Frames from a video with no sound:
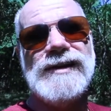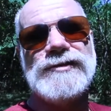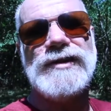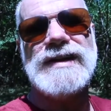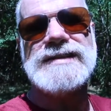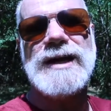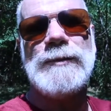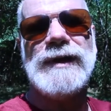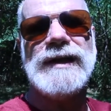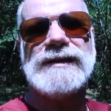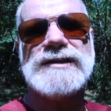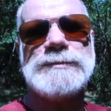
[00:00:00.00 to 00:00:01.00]
So that's how I
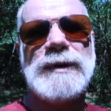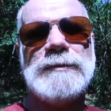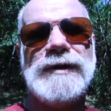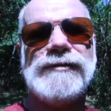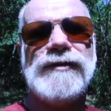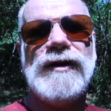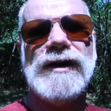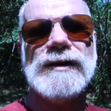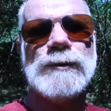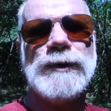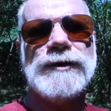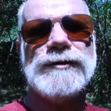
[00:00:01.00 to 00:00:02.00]
like to spend my fall
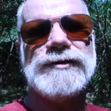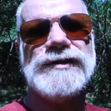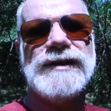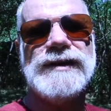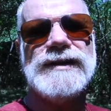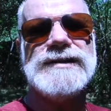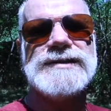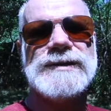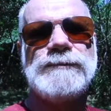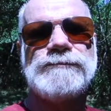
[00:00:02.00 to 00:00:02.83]
and winter Sundays.